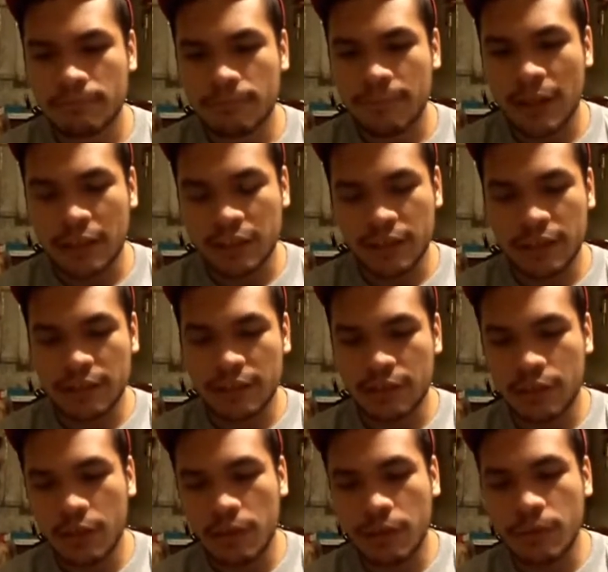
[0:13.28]
We actually need to
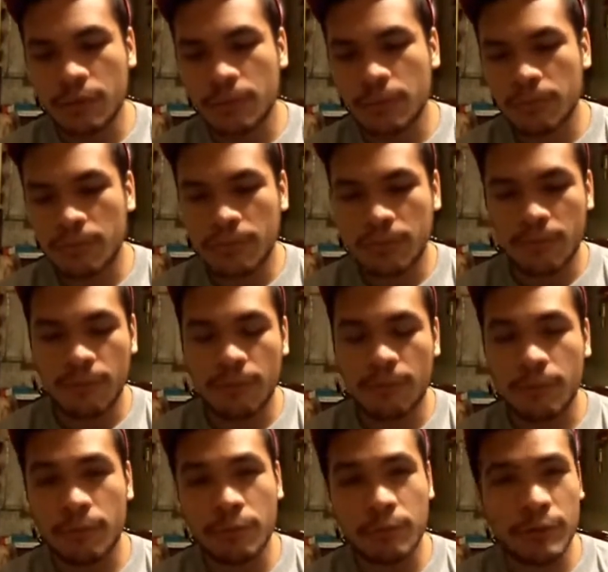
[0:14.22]
go
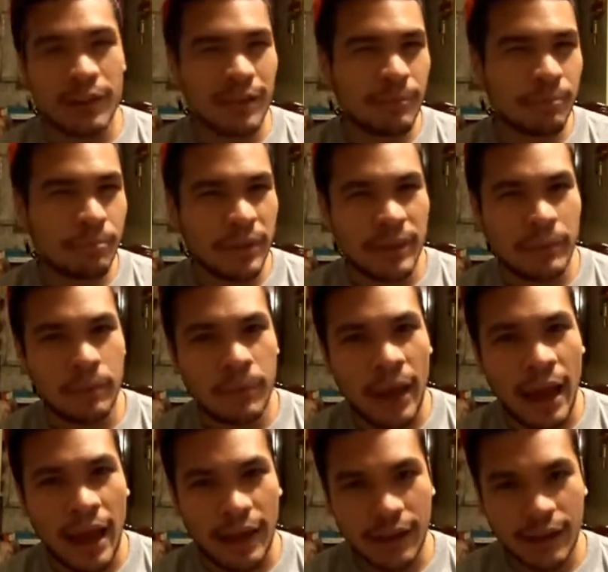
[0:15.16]
a bit
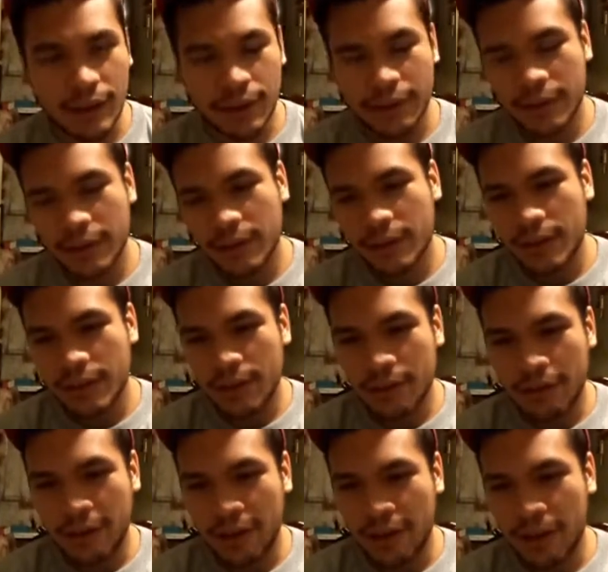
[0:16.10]
back,
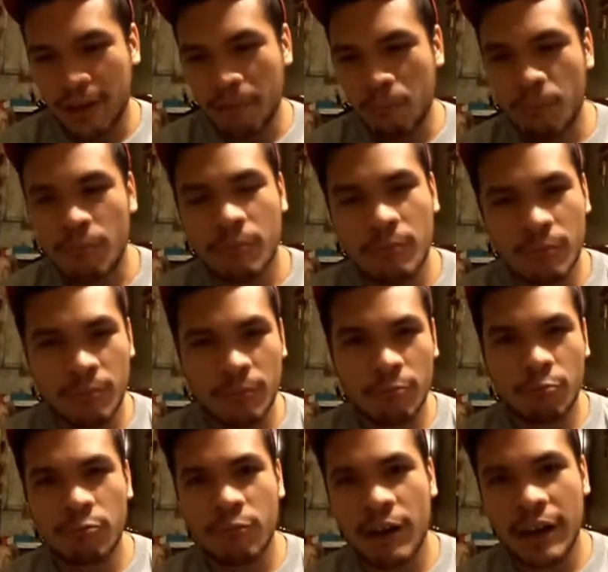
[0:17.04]

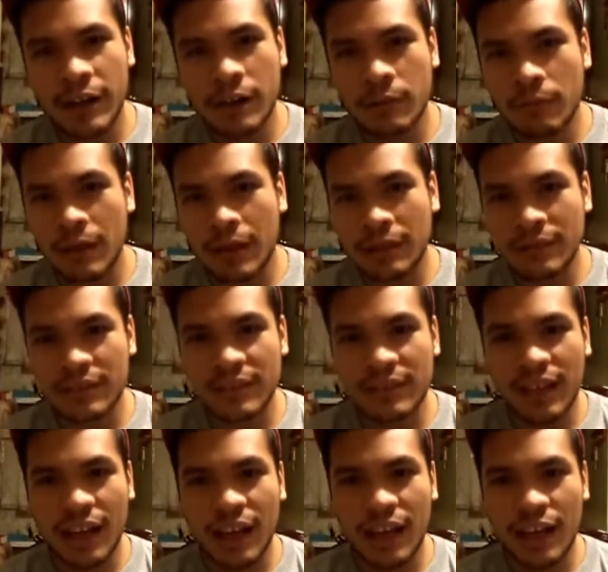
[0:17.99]
right around the
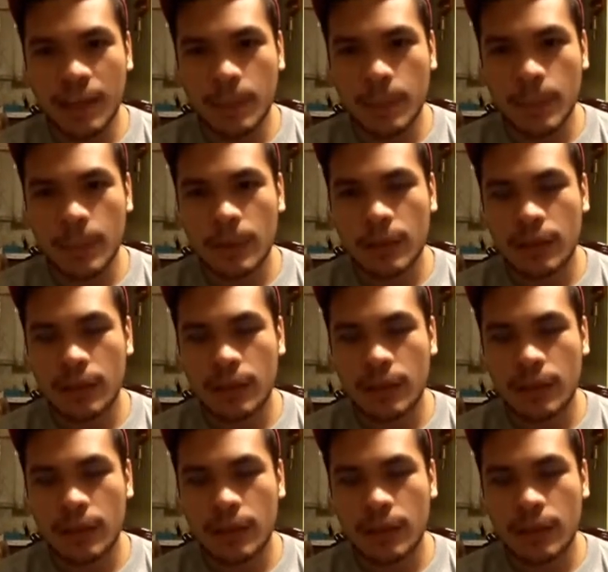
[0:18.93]
time,